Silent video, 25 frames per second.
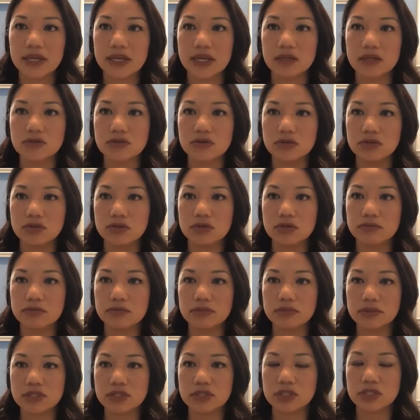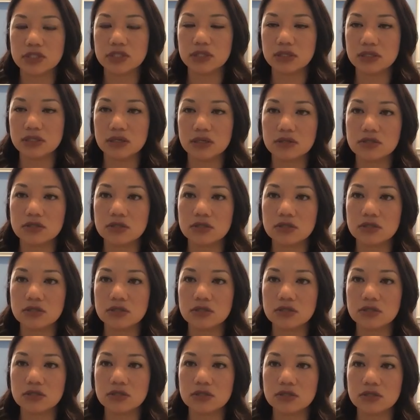I can't get into too much detail.
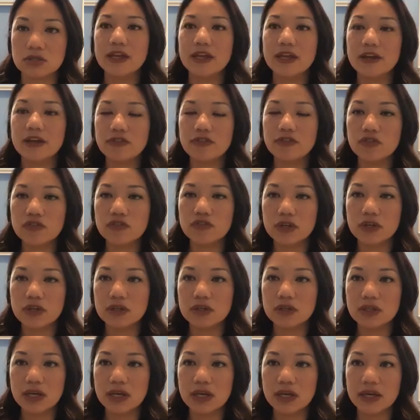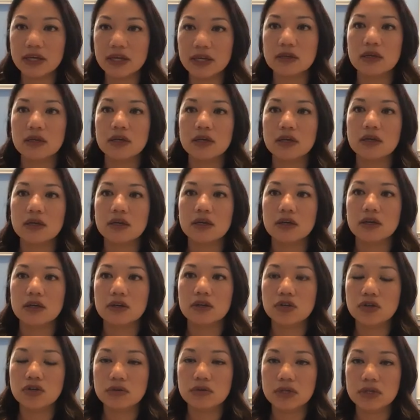So if you feel like
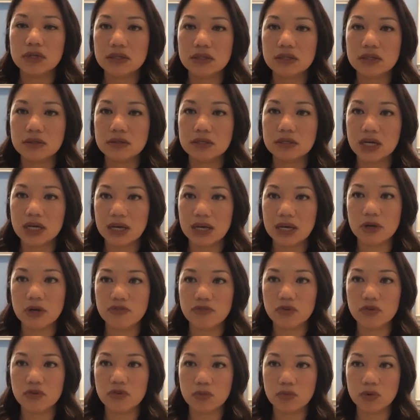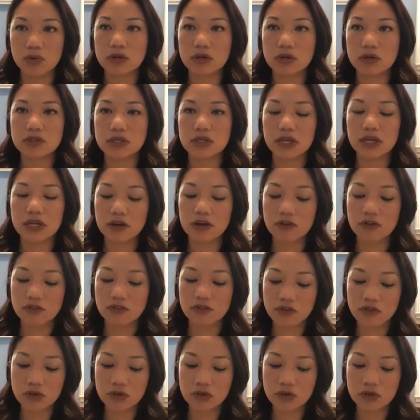you need time off of work to
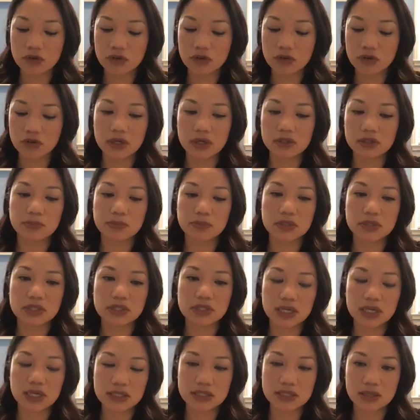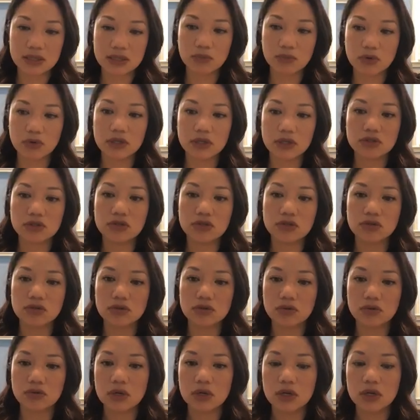care for a loved one, to protect
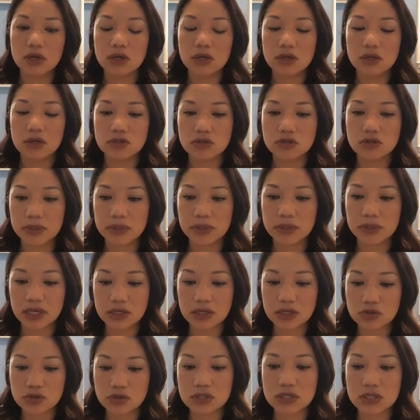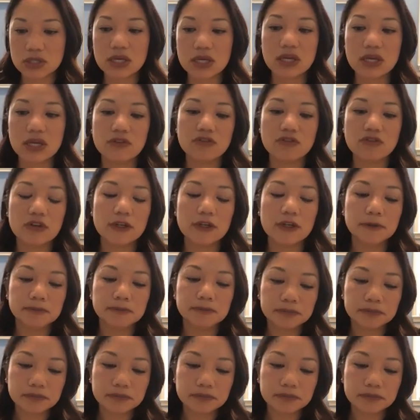someone, to be extra safe,